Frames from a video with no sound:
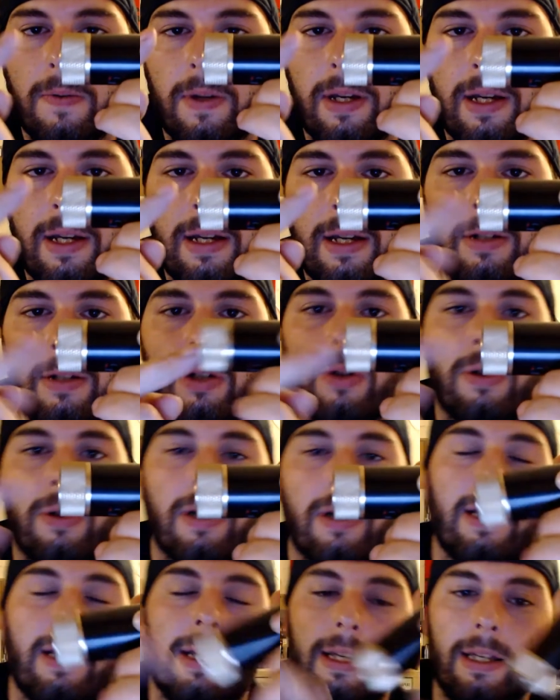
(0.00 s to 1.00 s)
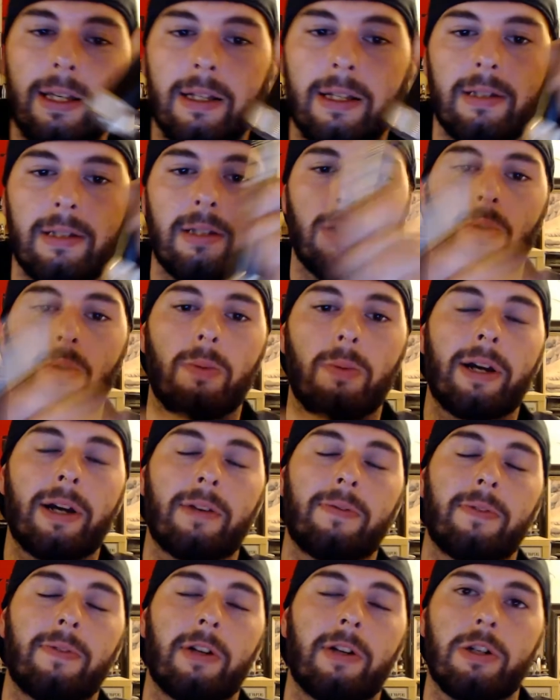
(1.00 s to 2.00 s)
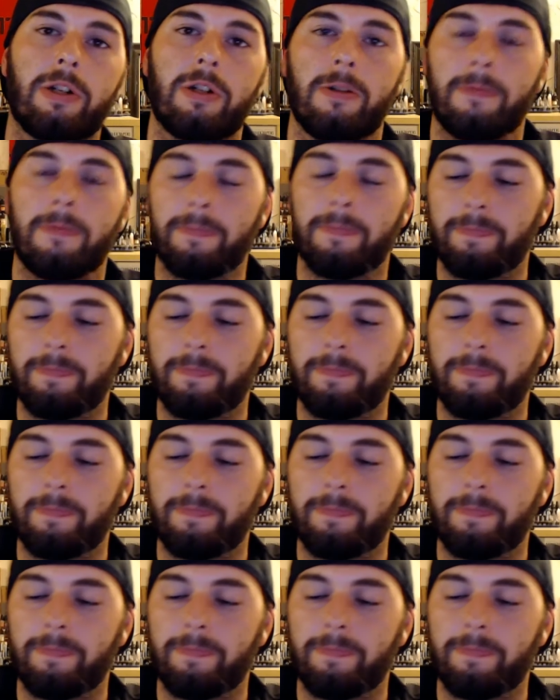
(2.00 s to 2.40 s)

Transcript: and no, I can't get it to go back flush.